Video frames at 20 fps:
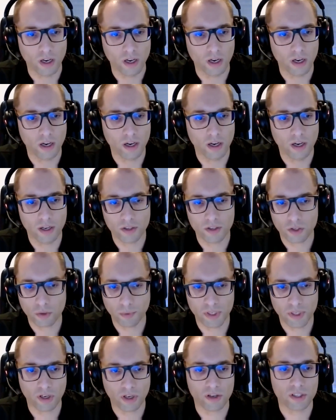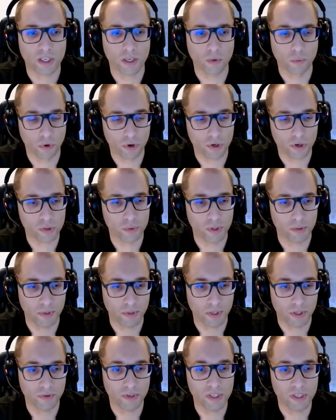Somebody's asking, works with
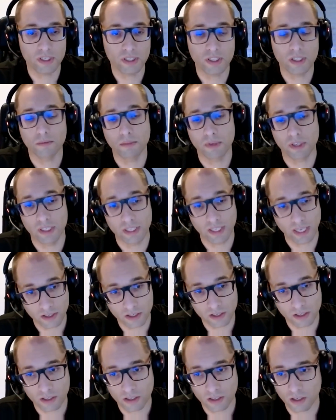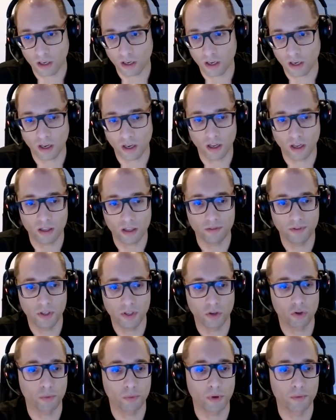P3 system? Yes, the
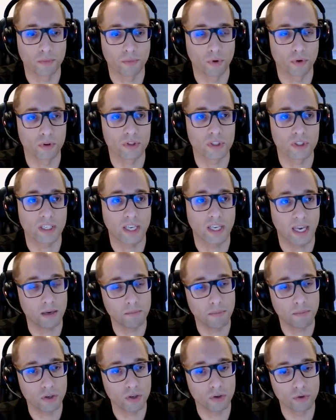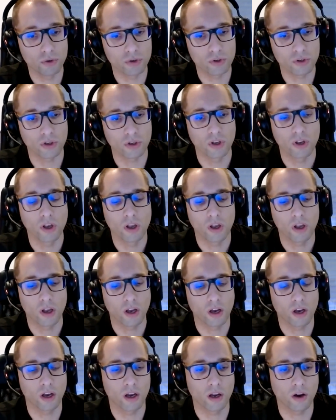VDO atomic bolt can be used
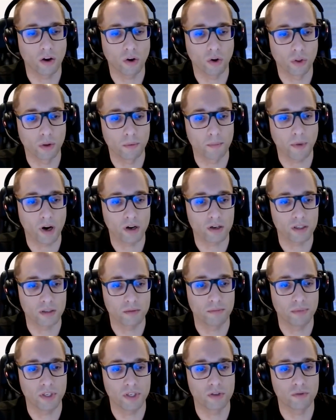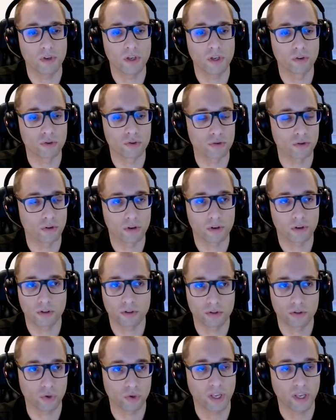on a Martin P3 controller
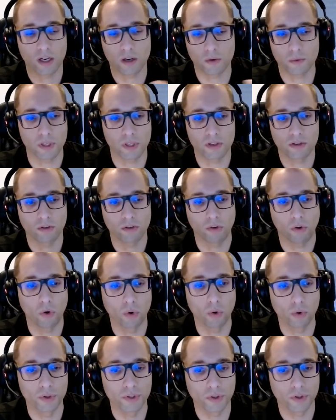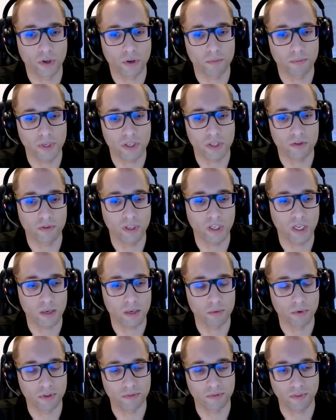together with all the other P3
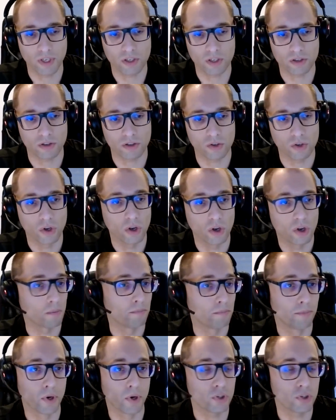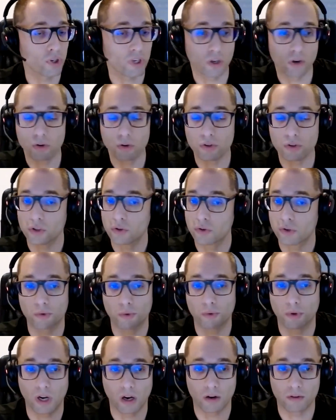enabled fixtures, but you can also use
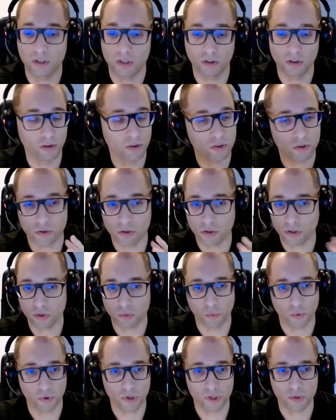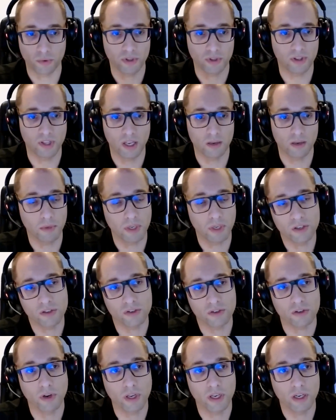it without. It also just works with DMX
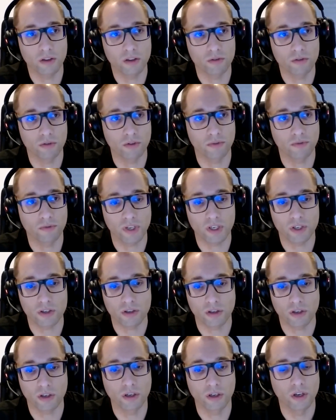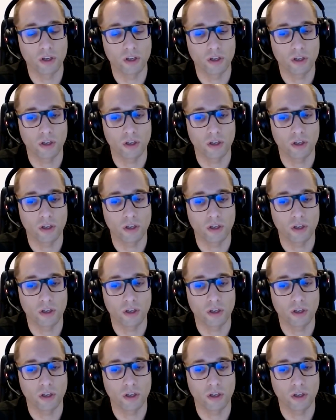straight into the fixture